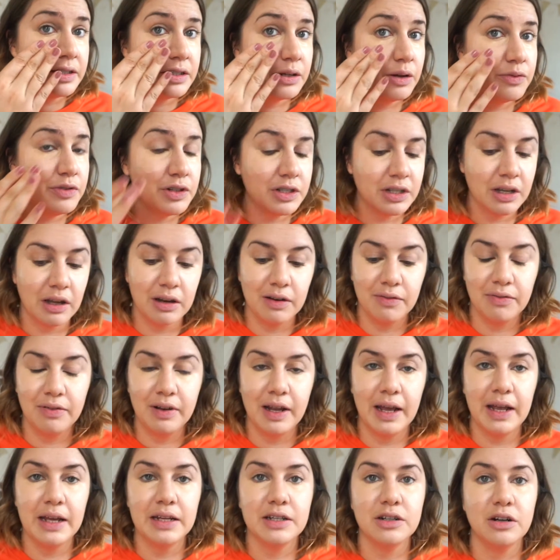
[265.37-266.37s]
So I've just kind of
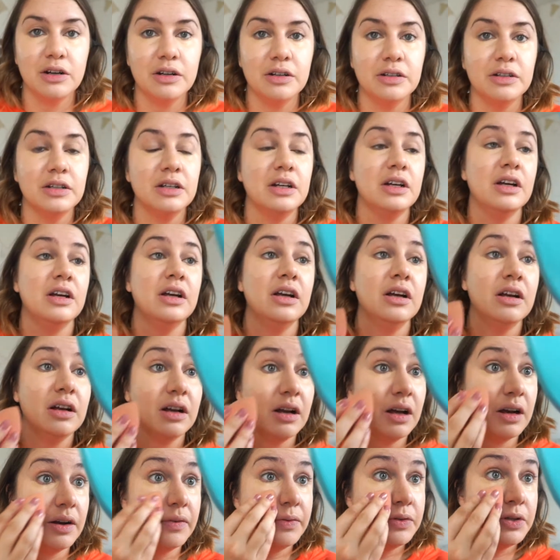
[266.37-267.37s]
layered on
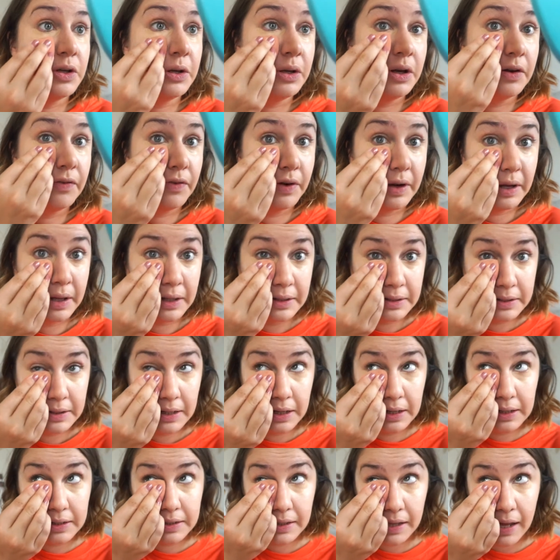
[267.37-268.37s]
kind of 2 different
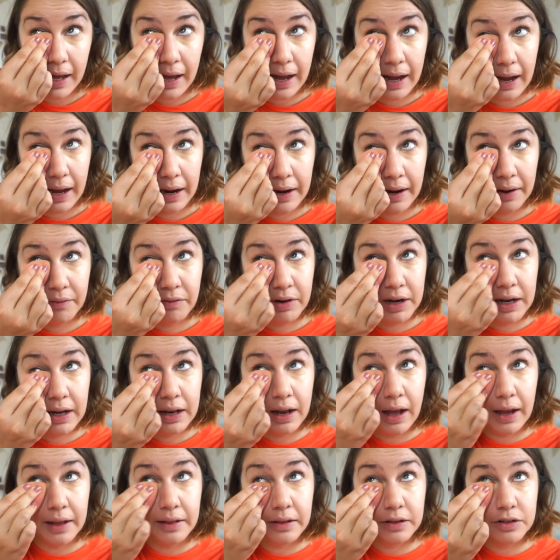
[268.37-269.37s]
concealers there, and I really
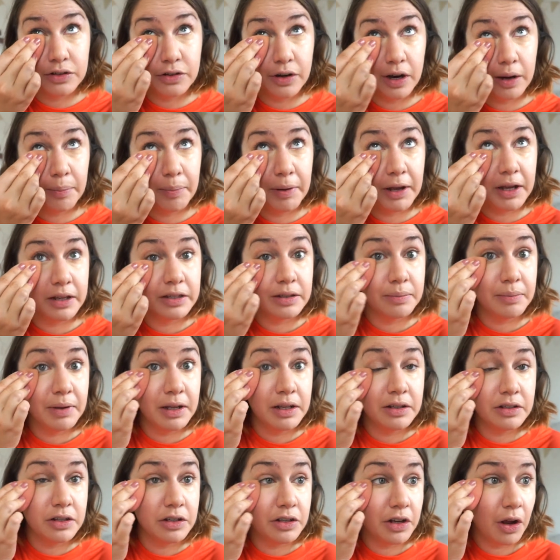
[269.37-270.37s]
like this trick because it
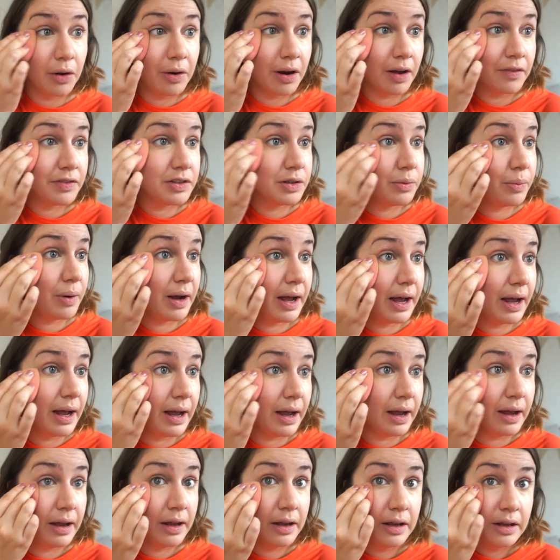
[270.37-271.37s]
means you don't have to
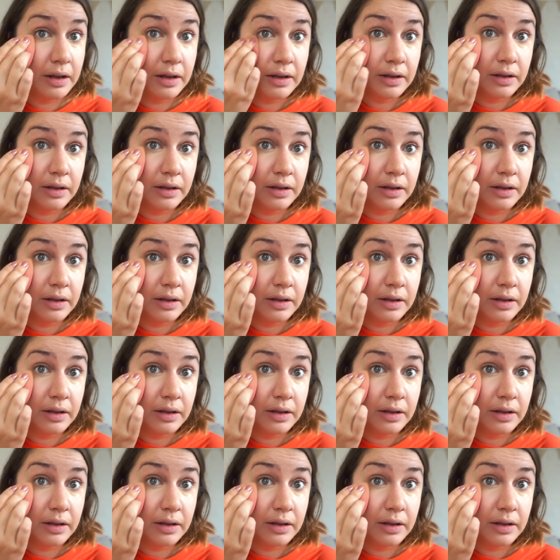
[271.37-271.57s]
wear,